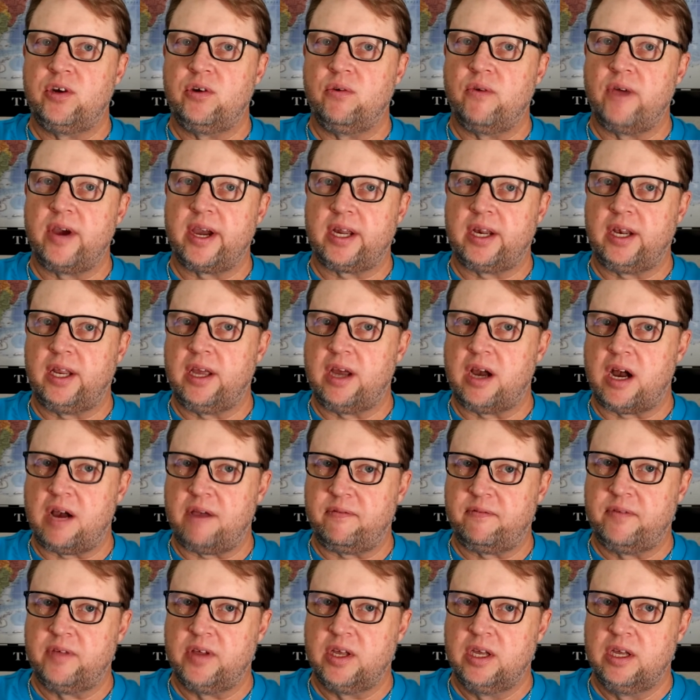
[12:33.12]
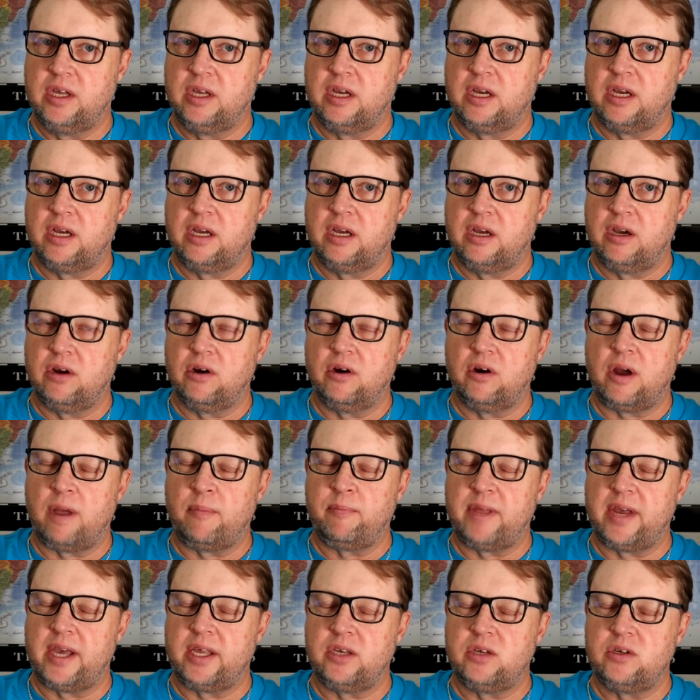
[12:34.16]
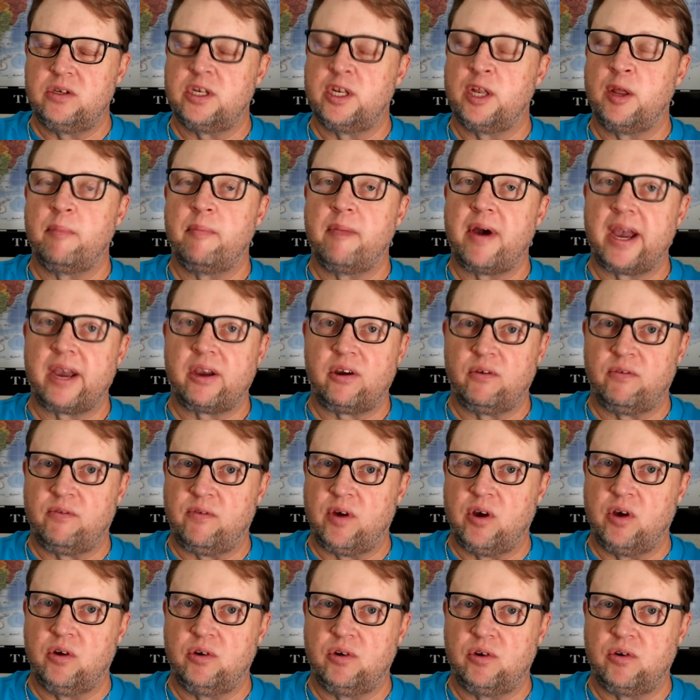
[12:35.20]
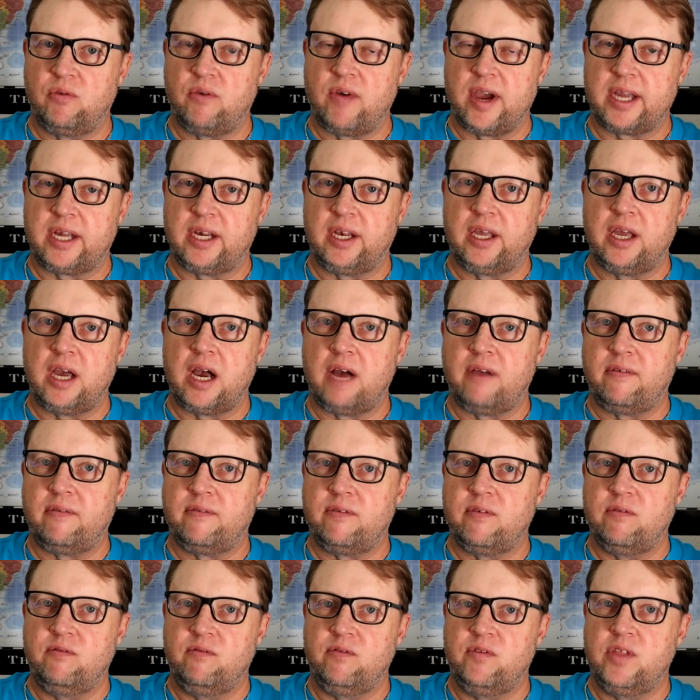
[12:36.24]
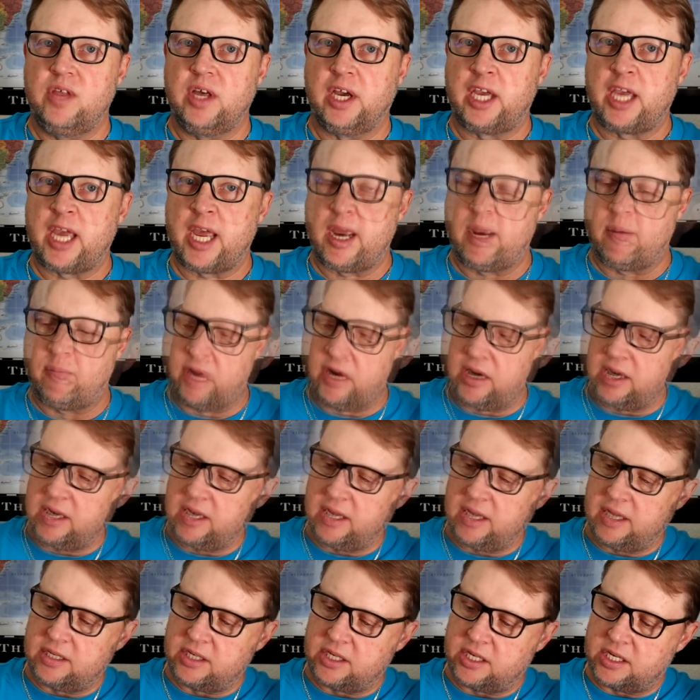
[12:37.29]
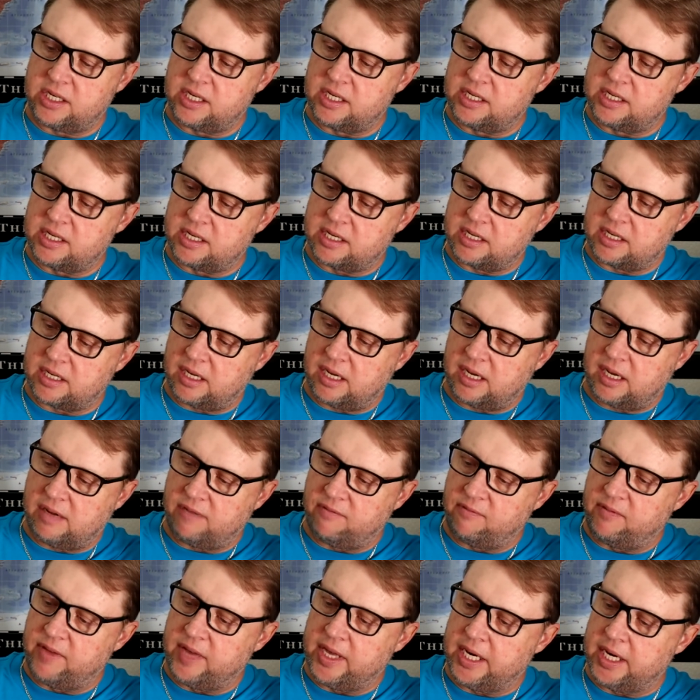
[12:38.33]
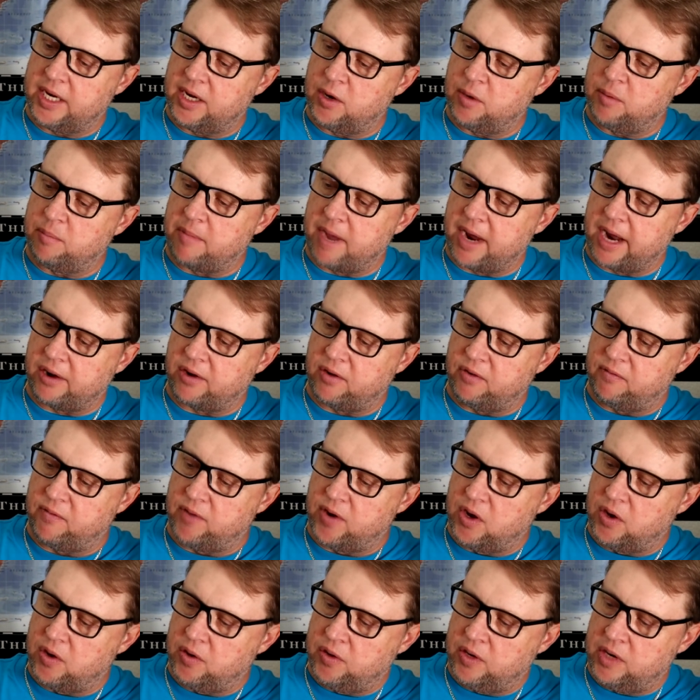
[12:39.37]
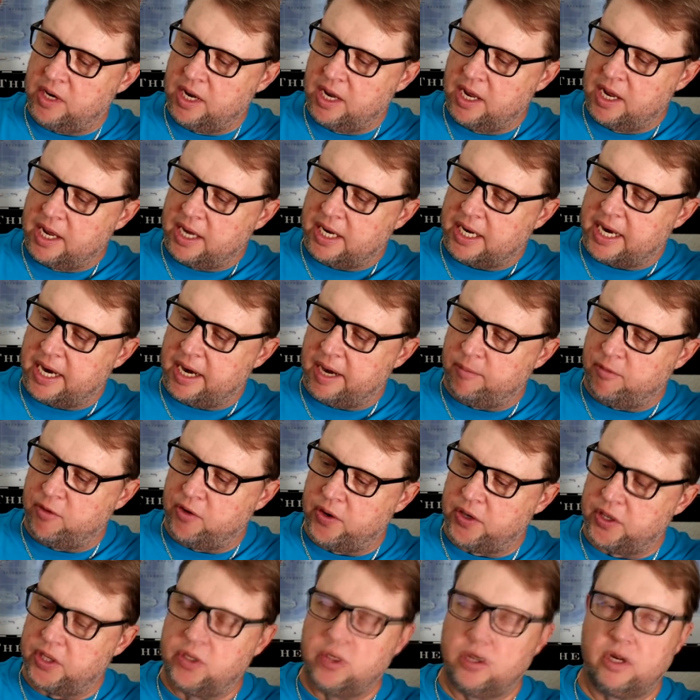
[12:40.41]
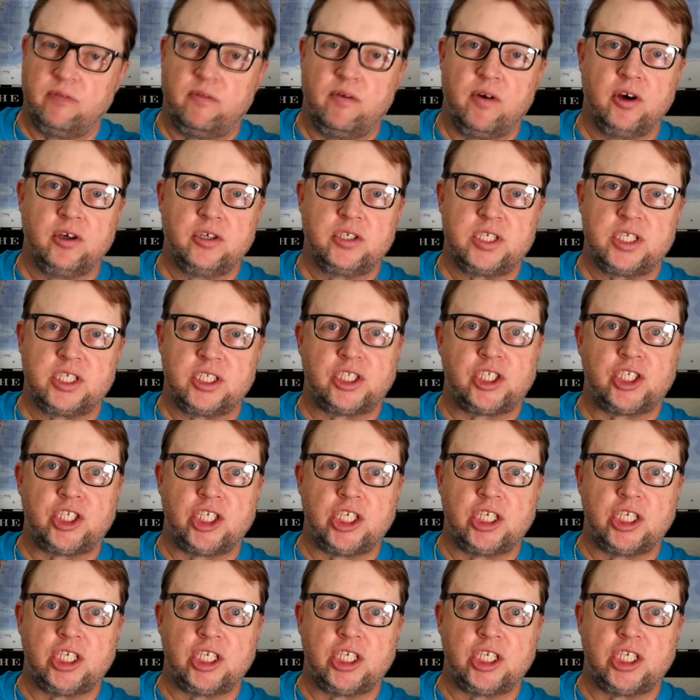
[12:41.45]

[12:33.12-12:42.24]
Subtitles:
directly off, or I'm not using the microphone directly off the camera. It's just a video microphone, camera universal,